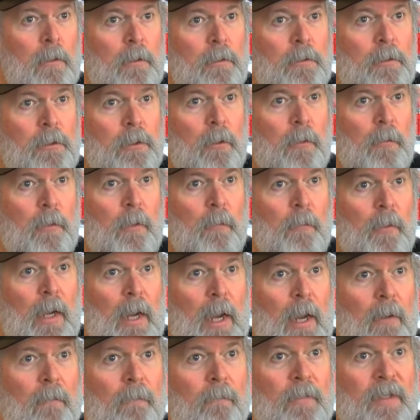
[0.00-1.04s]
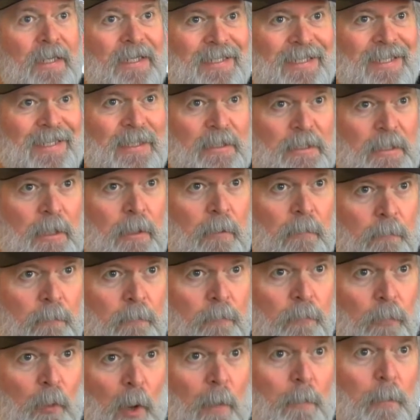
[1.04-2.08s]
so that we have distancing
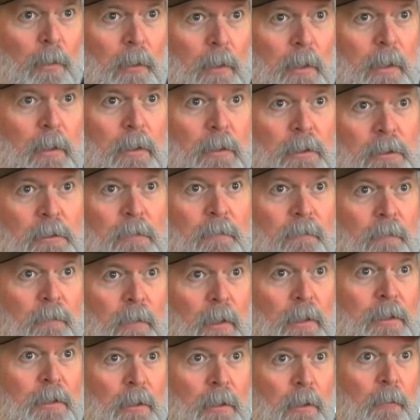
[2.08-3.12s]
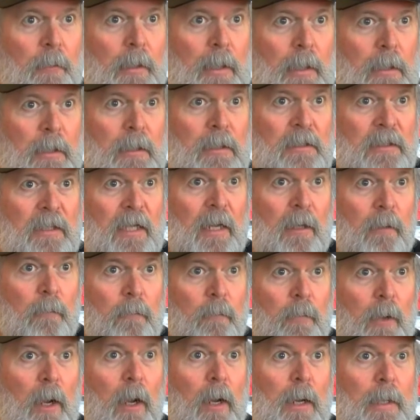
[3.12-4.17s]
properly just until we get this thing
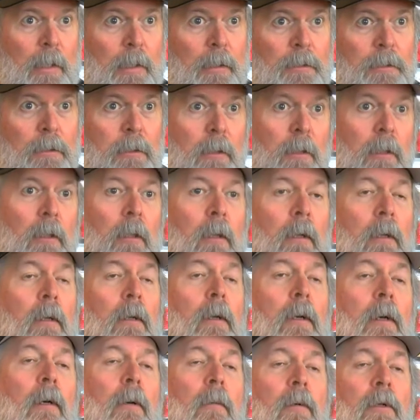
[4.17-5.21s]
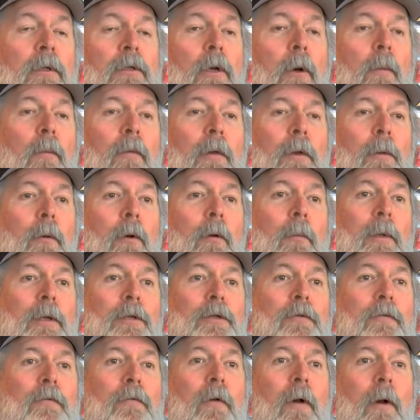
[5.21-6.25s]
behind us, um, which hopefully won't be
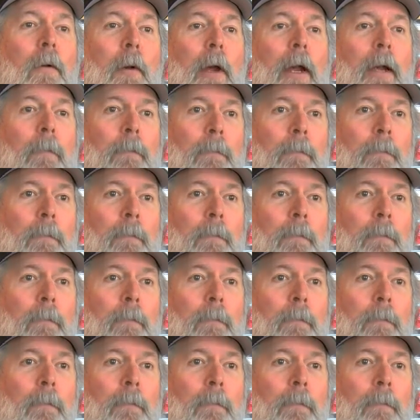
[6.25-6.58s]
too far away.